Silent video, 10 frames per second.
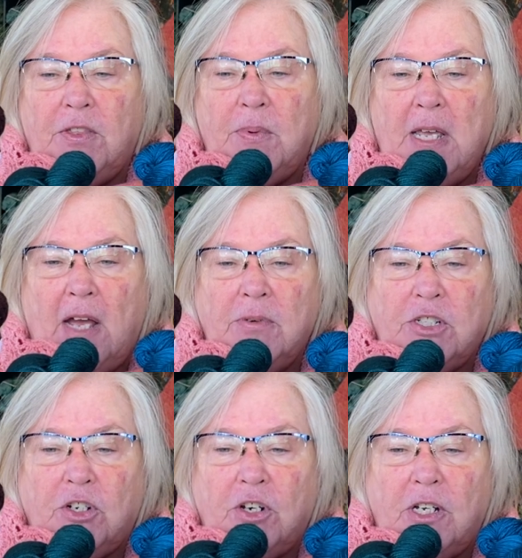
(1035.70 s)
Three
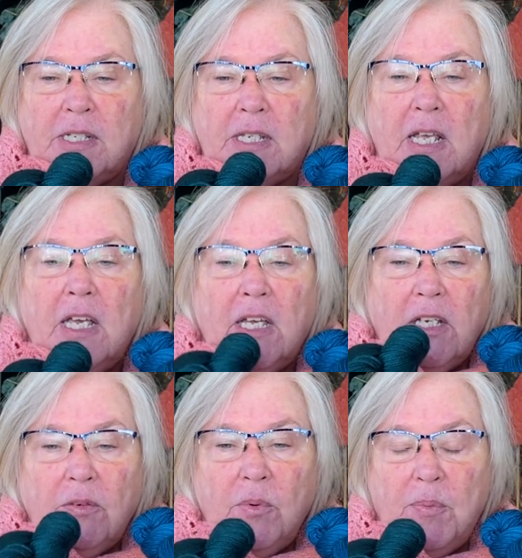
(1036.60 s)
Irish Girls.
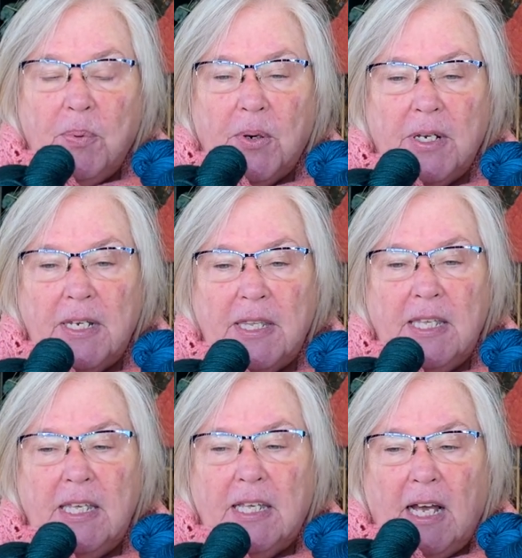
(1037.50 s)
We put
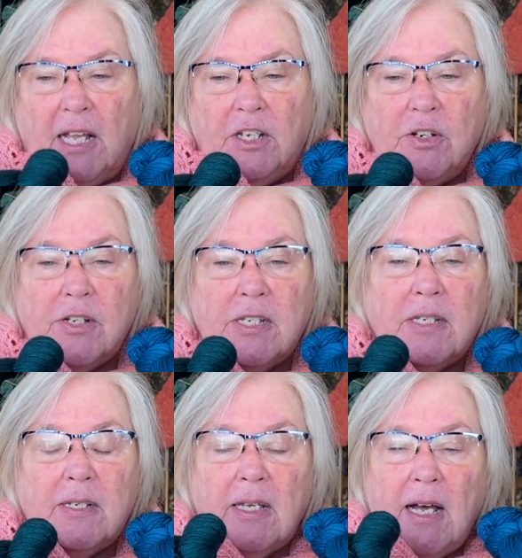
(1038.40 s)
the colors,
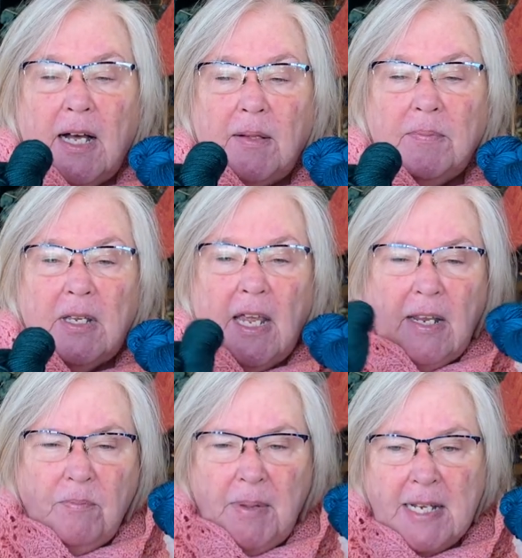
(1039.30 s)

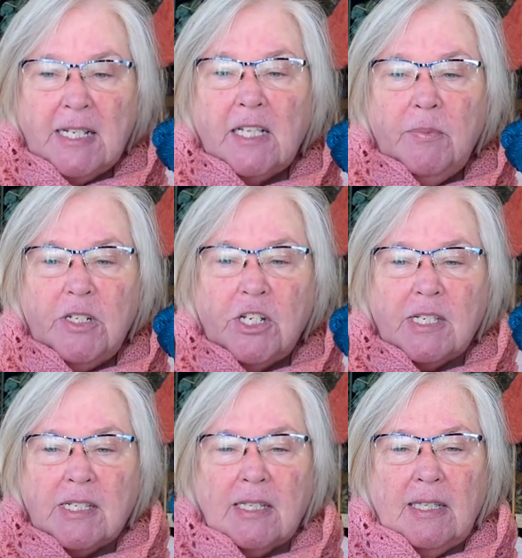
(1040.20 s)
and basically we
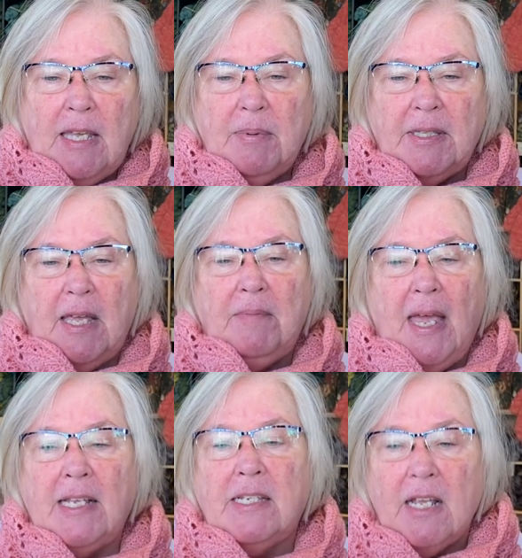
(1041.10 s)
just labeled them
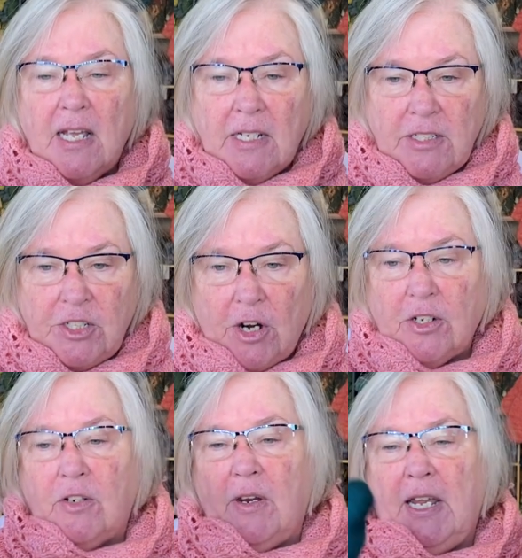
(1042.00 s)
as
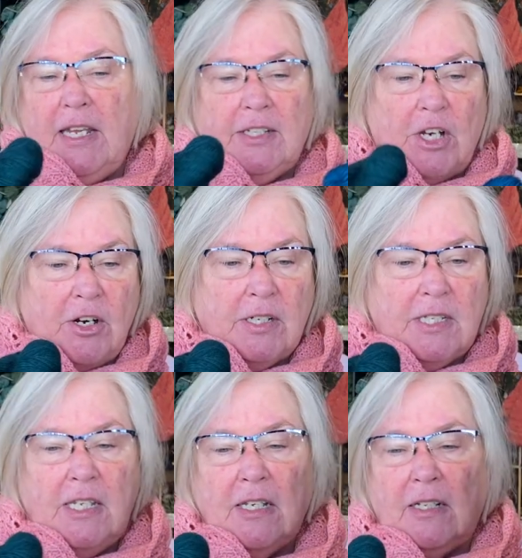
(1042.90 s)
dark gray, dark
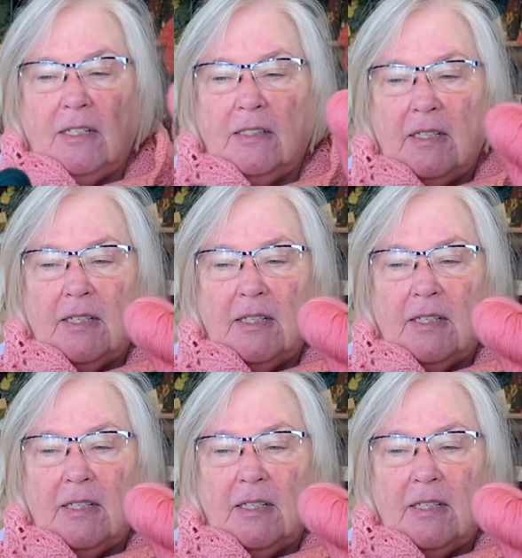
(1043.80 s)
teal,